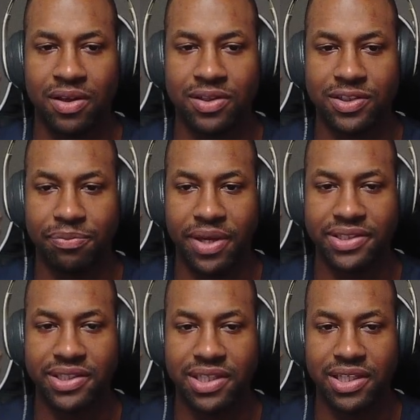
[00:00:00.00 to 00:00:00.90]
So
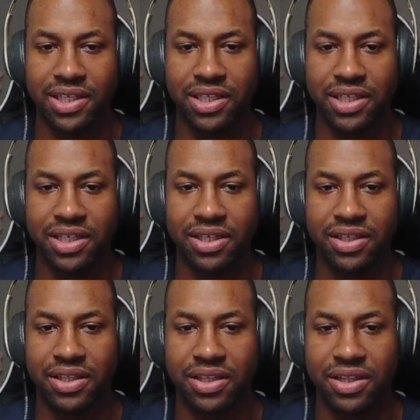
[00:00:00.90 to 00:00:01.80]
basically,
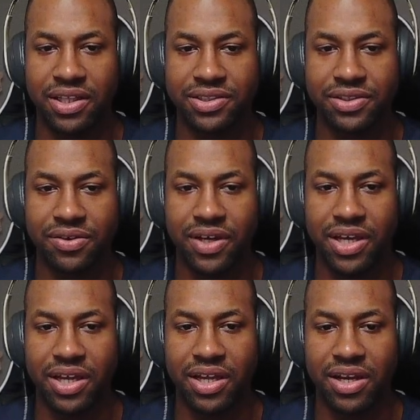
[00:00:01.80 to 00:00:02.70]
let's go
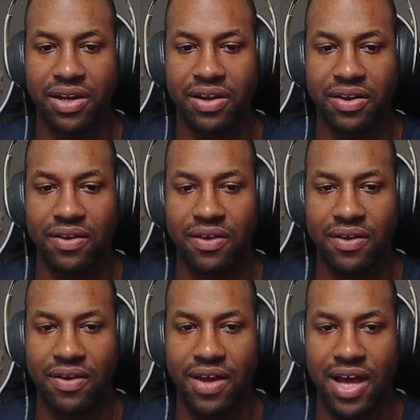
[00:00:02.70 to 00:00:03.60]
ahead.
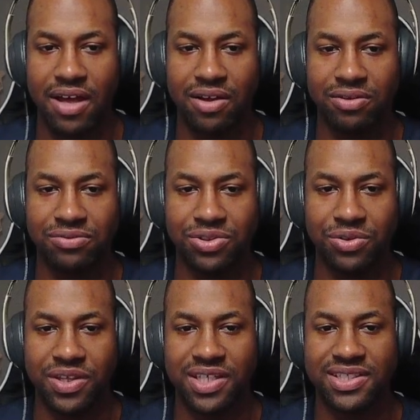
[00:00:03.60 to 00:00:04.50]
I'll
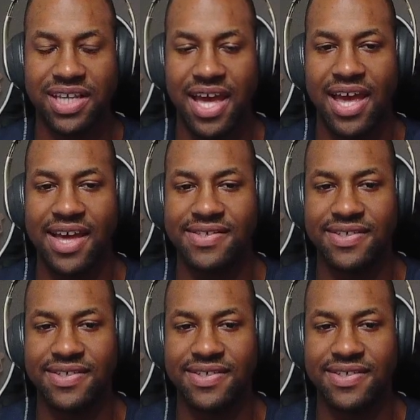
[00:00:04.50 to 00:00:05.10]
do this as